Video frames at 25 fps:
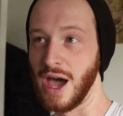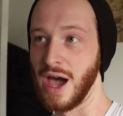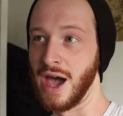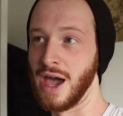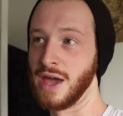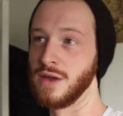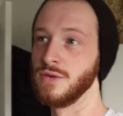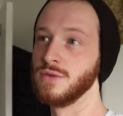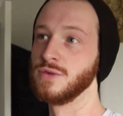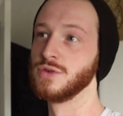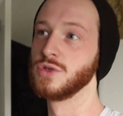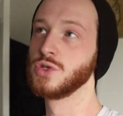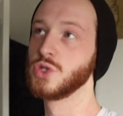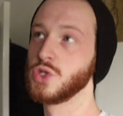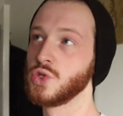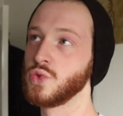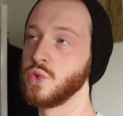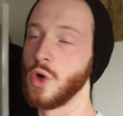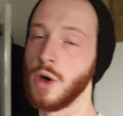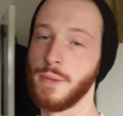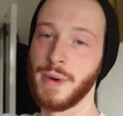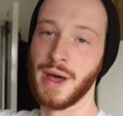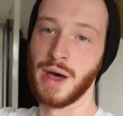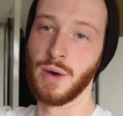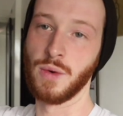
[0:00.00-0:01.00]
and
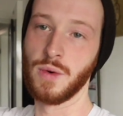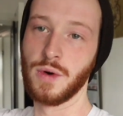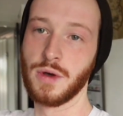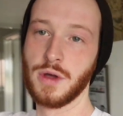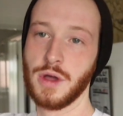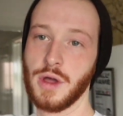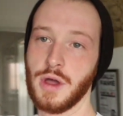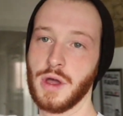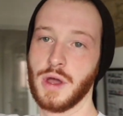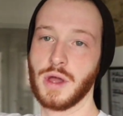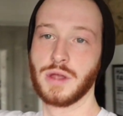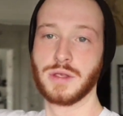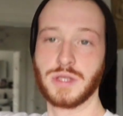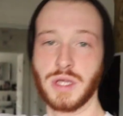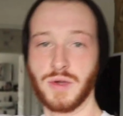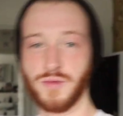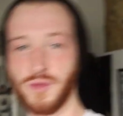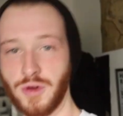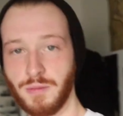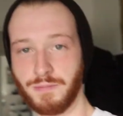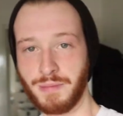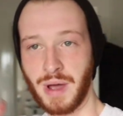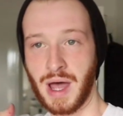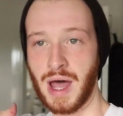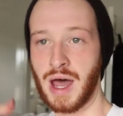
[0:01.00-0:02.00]
swap out
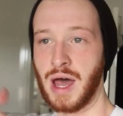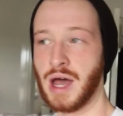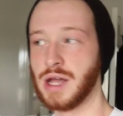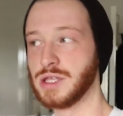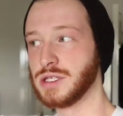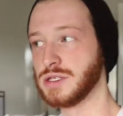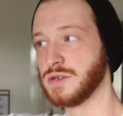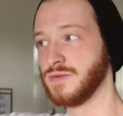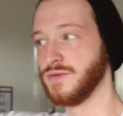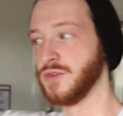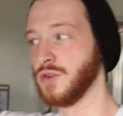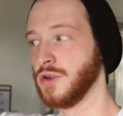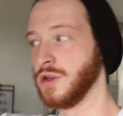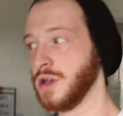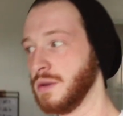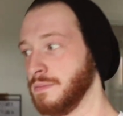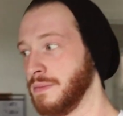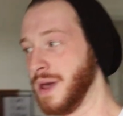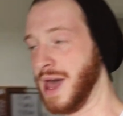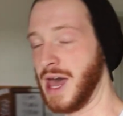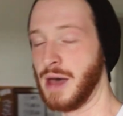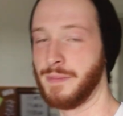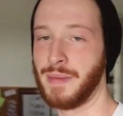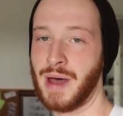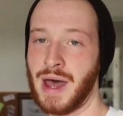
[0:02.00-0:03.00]
different parts for
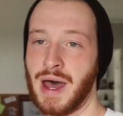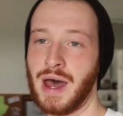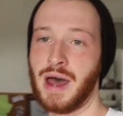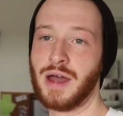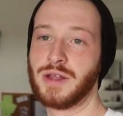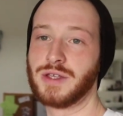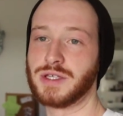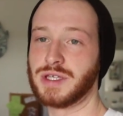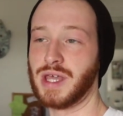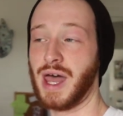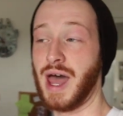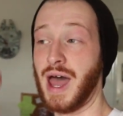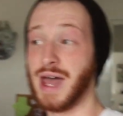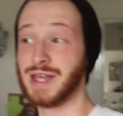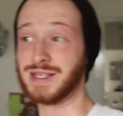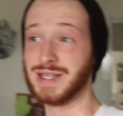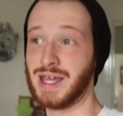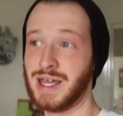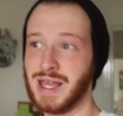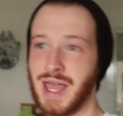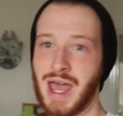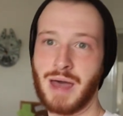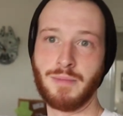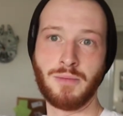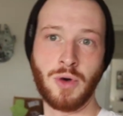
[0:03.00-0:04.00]
better parts as
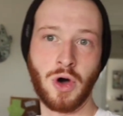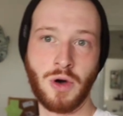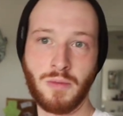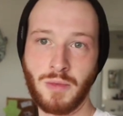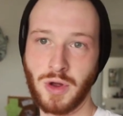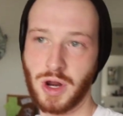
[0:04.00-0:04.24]
I get more